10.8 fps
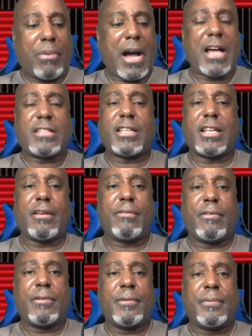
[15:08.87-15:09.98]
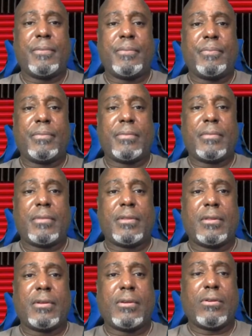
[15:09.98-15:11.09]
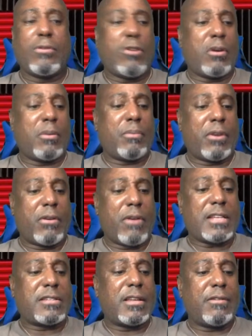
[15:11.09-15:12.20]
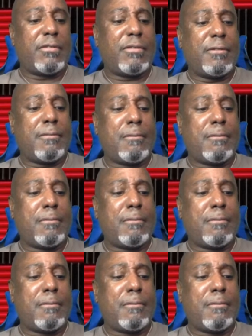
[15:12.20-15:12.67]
positive or progressive,